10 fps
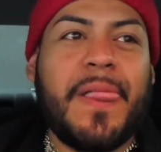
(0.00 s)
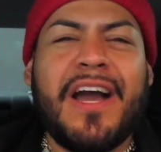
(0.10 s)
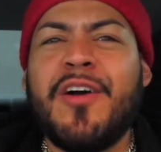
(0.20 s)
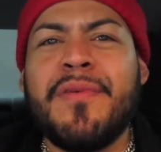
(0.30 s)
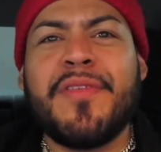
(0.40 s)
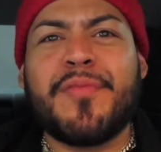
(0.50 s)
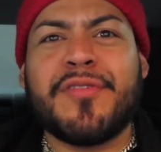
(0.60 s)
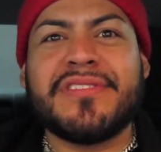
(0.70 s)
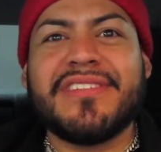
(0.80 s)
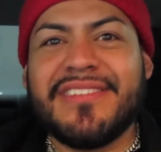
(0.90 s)
Uh, home of the
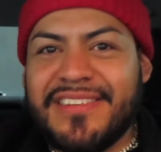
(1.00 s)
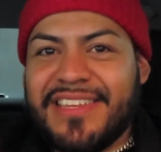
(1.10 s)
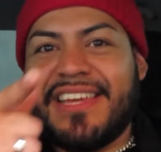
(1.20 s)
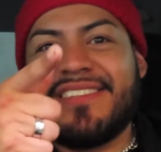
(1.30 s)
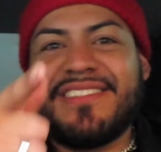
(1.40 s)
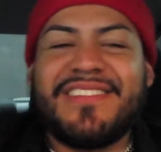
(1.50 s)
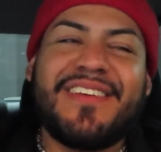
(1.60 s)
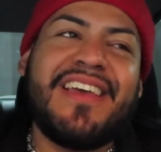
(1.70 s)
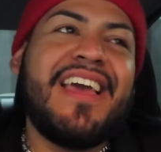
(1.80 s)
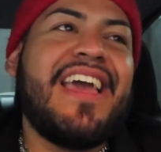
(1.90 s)
Bruins, yes,
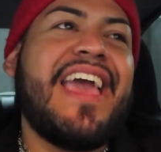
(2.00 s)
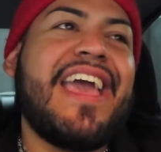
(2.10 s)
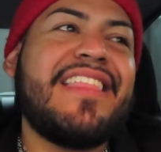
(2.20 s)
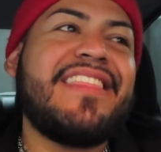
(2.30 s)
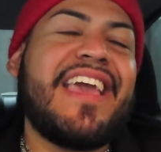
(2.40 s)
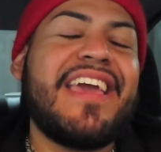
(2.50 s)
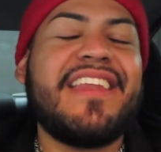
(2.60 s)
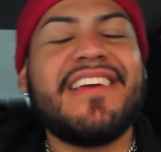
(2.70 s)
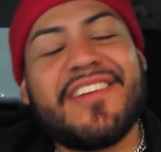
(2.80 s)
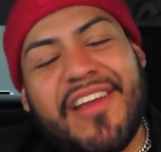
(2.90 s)
and
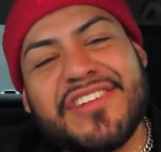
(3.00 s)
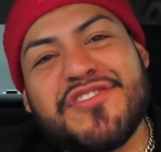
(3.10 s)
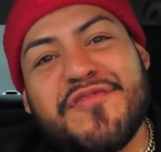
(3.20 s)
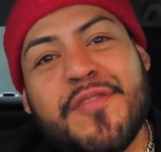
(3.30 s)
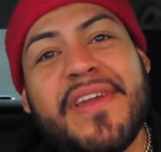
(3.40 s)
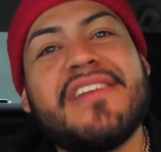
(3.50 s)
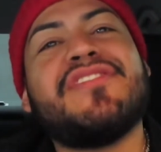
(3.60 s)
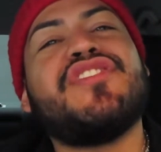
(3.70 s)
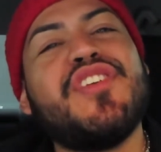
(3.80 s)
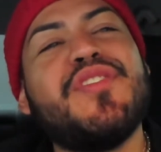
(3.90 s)
then graduated from
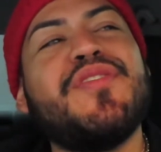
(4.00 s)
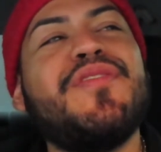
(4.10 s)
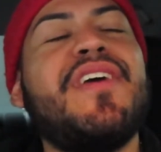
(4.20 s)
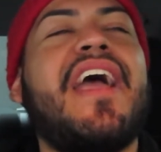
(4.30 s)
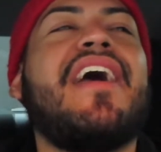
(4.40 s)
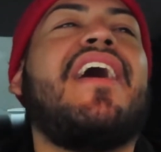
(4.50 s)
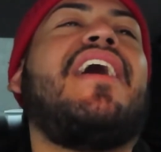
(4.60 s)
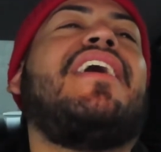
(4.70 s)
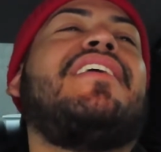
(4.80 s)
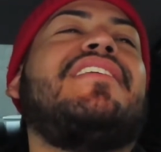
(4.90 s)
ASU,
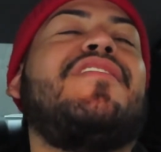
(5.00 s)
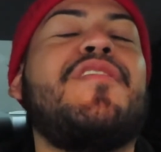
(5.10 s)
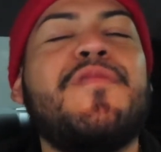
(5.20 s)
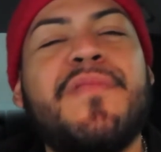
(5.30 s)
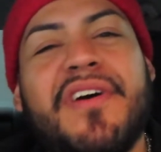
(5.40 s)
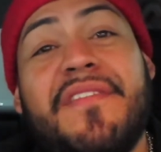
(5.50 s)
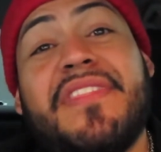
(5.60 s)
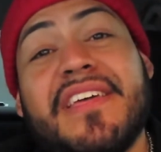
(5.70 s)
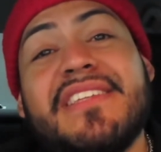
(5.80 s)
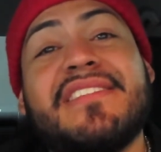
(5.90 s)
uh, home of
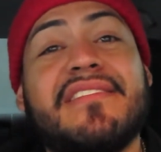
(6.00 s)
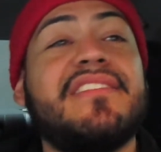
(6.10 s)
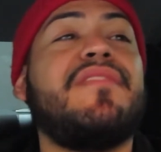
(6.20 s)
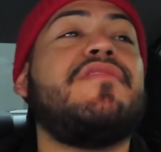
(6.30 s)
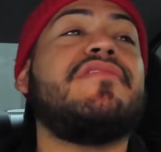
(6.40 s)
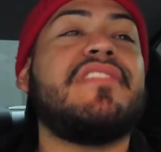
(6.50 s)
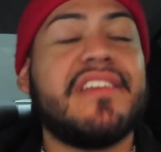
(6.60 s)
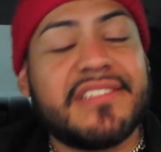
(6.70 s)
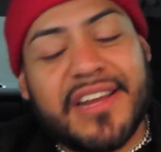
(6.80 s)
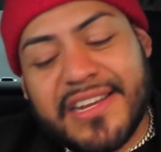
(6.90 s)
the Sun Devils.
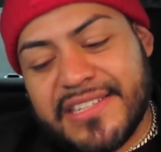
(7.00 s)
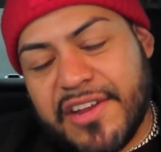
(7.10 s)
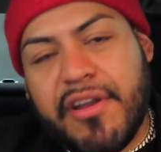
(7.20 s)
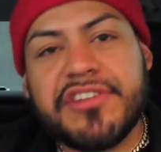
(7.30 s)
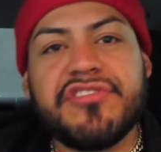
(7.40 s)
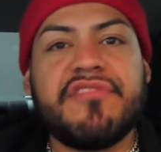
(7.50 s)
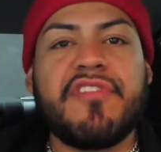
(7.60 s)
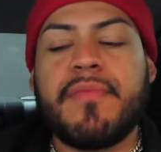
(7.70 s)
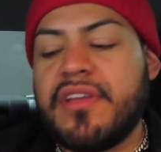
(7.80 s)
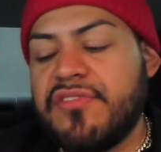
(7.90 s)
Yes, guys, I graduated
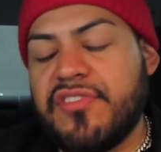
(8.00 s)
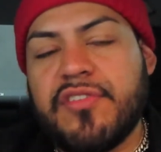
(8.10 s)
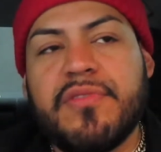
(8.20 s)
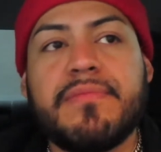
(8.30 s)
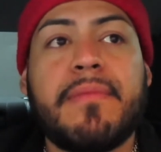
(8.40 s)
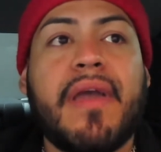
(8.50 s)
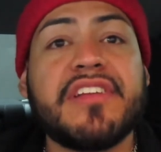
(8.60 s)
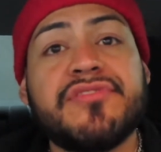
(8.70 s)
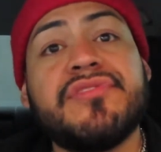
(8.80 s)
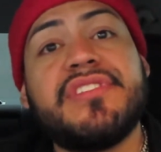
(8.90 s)
from ASU with my
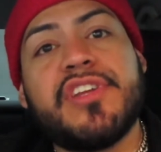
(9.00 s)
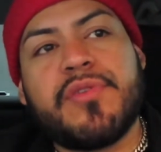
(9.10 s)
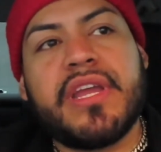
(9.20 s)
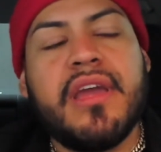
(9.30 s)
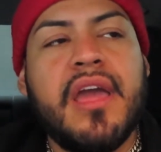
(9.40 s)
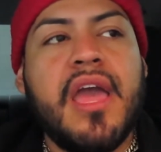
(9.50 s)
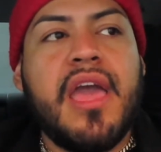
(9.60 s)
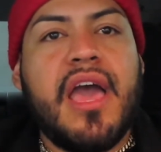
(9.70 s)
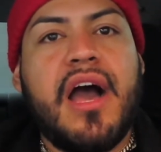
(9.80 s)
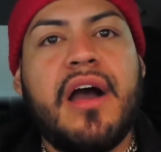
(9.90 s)
bachelor's degree.
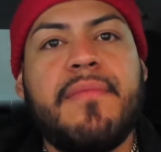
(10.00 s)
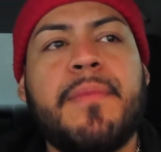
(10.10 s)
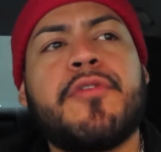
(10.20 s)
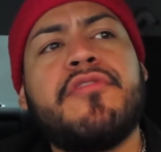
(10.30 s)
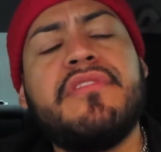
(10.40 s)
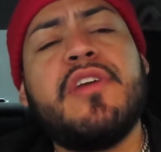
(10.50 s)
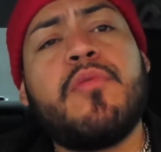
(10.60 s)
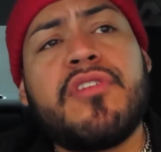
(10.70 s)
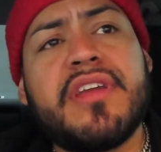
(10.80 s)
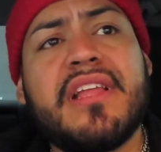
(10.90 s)
Um, I'm currently
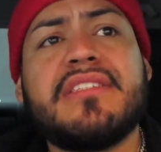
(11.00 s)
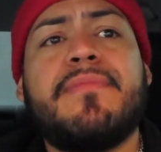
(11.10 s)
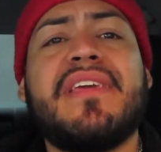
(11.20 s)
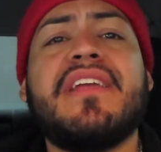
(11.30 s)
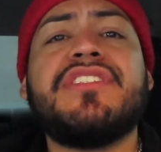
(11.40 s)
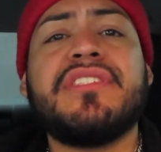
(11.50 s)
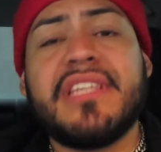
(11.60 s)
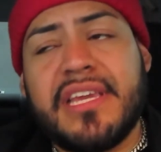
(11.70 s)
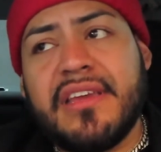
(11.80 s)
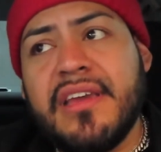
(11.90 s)
working as a
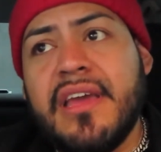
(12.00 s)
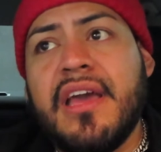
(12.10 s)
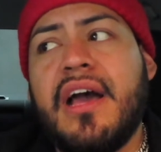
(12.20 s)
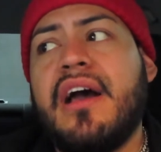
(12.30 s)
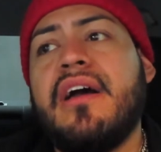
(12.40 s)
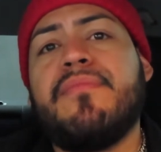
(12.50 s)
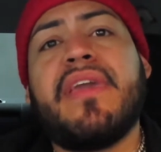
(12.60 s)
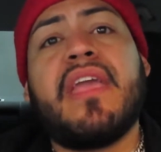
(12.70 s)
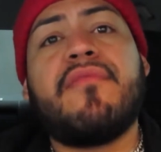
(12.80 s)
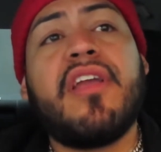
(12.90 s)
BHT, uh,
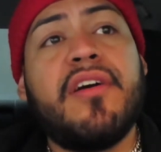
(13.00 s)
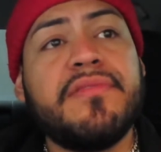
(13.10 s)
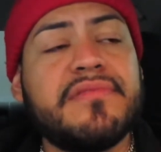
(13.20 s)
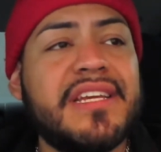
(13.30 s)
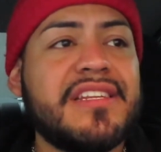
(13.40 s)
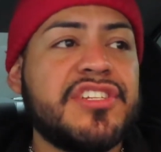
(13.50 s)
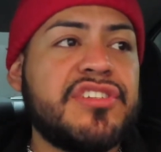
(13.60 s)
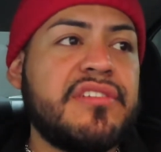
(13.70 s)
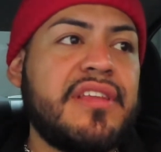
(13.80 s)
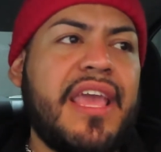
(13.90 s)
behavioral health
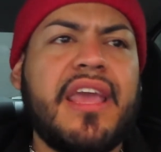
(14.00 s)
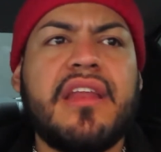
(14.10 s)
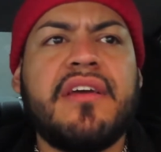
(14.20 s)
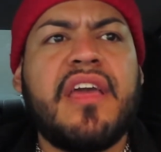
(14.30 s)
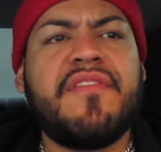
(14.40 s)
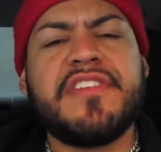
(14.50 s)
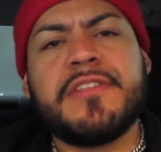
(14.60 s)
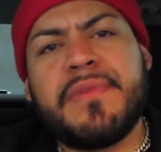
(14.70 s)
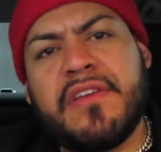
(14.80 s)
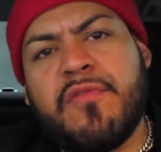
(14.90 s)
technician, and a
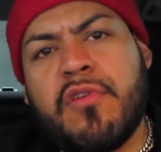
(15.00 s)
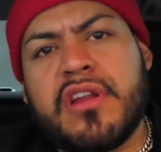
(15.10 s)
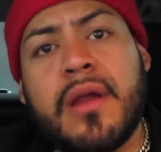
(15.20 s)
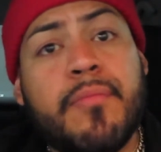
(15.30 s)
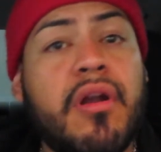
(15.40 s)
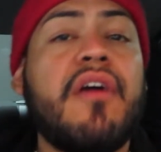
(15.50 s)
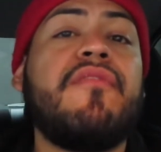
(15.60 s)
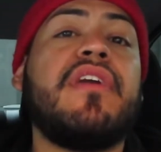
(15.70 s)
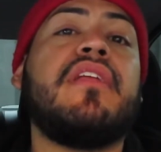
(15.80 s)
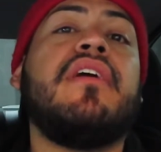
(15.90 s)
FSP for a
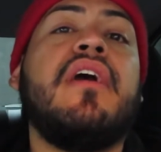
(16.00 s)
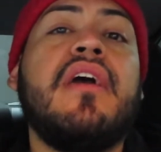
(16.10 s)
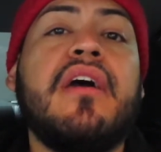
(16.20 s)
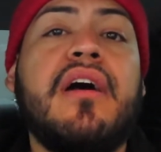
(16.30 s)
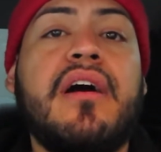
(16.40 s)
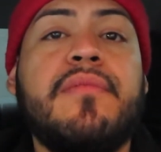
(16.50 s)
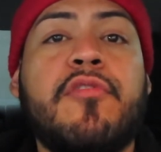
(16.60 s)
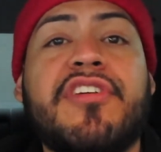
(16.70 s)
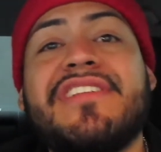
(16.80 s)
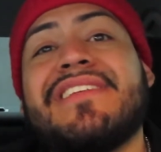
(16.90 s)
nonprofit um,
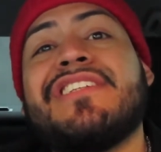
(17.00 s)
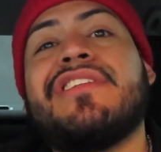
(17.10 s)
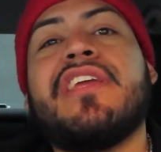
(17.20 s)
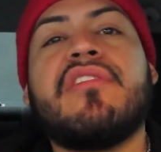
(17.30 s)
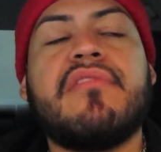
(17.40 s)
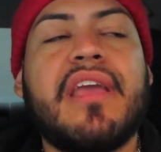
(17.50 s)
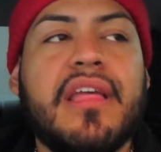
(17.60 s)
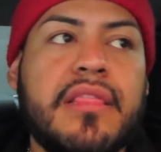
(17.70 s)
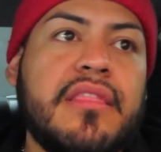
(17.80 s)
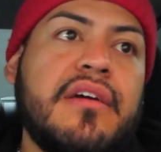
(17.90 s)
organization here
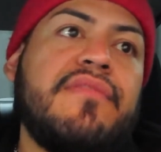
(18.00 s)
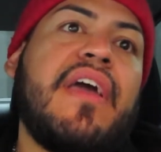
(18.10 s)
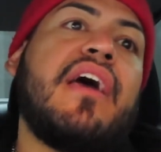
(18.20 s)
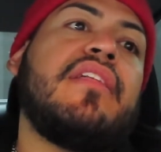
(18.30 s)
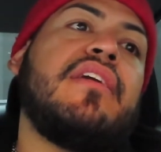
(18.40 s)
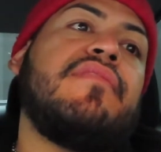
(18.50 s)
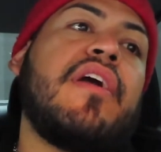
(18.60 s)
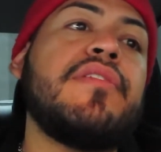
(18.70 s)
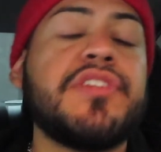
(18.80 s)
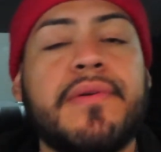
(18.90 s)
in the Valley of
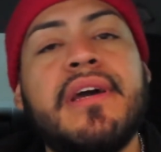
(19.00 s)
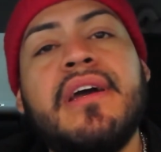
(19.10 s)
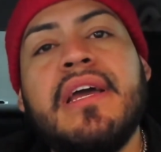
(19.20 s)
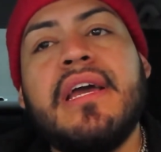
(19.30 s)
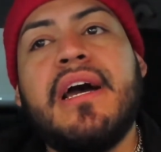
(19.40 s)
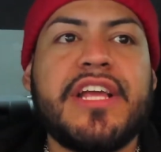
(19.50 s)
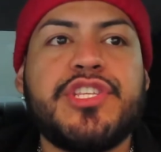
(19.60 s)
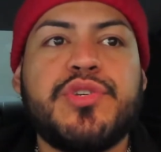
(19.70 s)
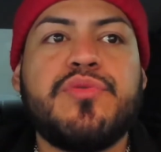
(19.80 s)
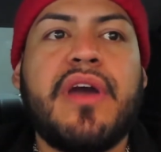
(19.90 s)
Arizona. I
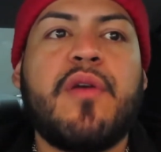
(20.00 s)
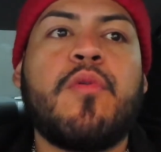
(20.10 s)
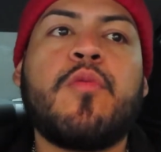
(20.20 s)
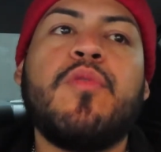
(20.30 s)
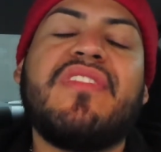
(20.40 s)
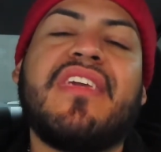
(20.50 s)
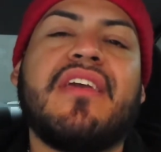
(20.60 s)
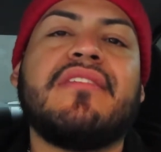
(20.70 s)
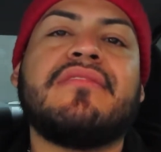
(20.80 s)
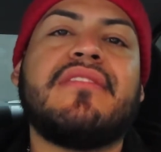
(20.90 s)
do. I work with
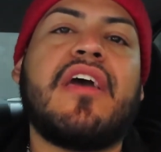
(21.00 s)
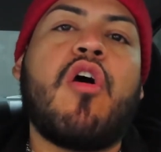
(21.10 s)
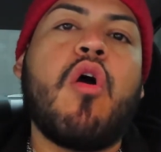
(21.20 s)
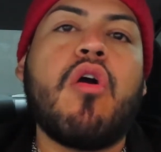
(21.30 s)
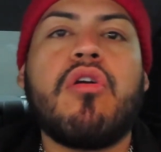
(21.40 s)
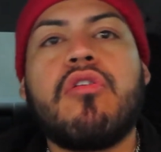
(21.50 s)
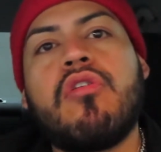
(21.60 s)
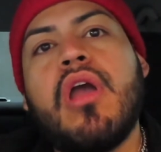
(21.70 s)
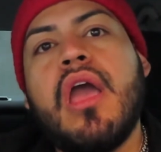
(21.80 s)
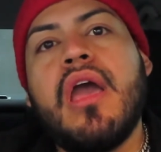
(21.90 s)
kids that
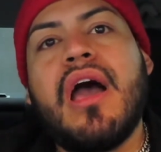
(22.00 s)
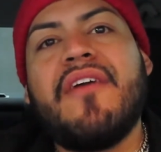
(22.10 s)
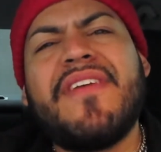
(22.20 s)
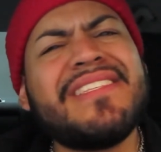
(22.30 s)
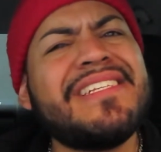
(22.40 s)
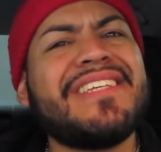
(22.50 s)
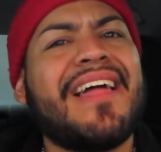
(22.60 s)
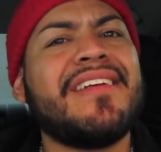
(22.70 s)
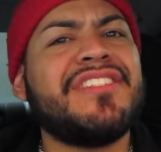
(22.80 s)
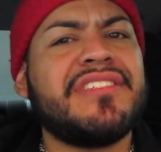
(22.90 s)
are uh, facing
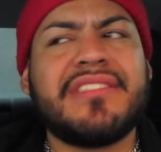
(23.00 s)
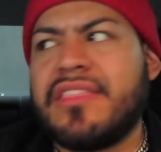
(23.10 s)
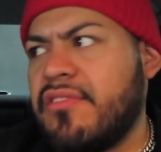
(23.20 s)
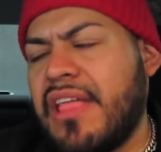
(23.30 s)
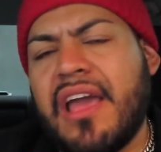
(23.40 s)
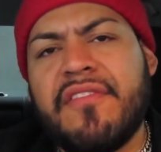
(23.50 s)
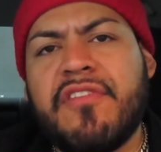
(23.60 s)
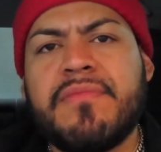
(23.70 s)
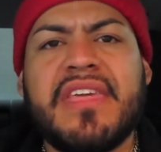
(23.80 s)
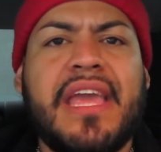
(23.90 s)
challenges in their life
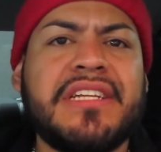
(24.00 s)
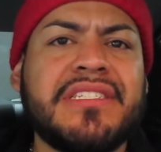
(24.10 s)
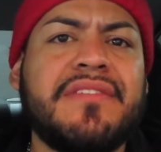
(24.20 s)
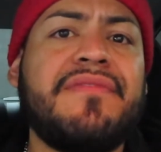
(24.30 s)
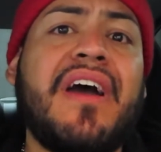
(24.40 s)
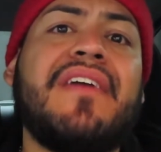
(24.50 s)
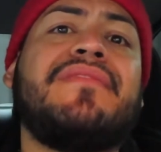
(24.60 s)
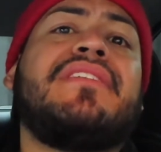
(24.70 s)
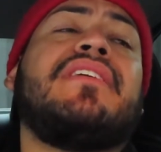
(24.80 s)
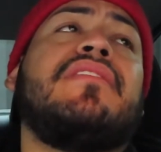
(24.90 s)
from the ages of
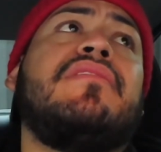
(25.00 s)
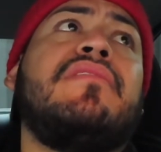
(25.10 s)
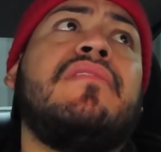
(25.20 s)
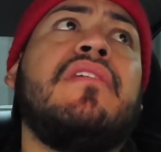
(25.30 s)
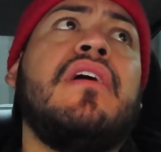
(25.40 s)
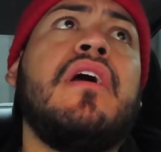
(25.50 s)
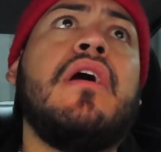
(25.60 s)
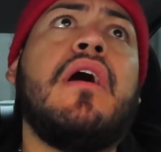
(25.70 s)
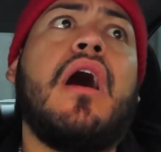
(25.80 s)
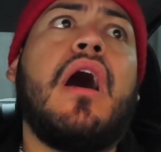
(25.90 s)
five till
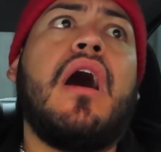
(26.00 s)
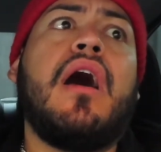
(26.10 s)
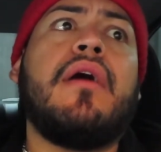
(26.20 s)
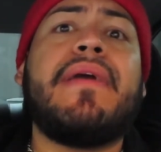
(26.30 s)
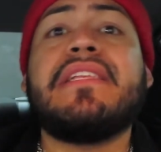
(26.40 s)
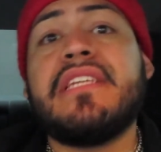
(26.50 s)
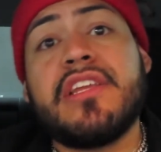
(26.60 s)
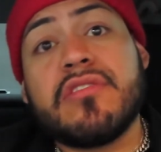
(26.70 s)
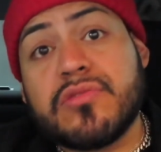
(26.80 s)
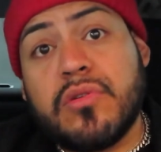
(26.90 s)
uh,
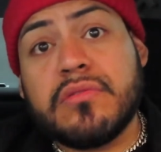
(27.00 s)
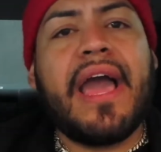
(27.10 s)
18 years old.